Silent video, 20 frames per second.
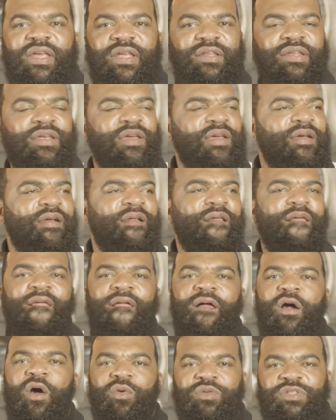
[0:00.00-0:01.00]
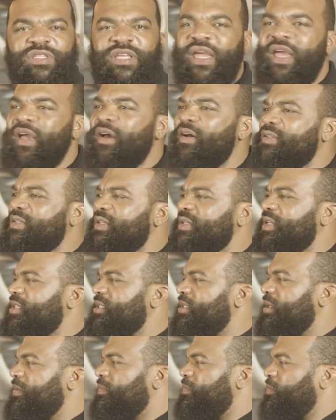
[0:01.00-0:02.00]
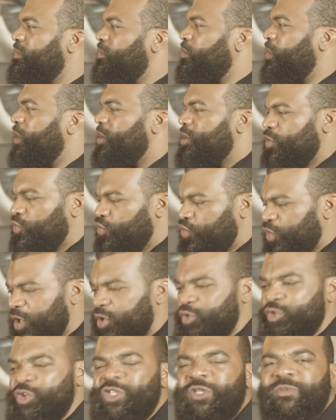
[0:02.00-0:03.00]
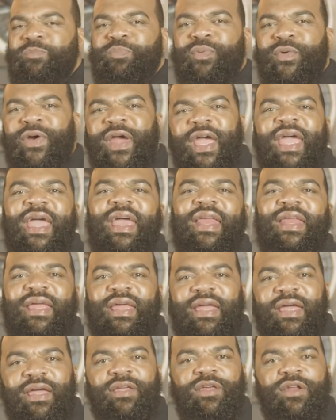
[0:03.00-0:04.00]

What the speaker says: and hotels, and it's a real spread here.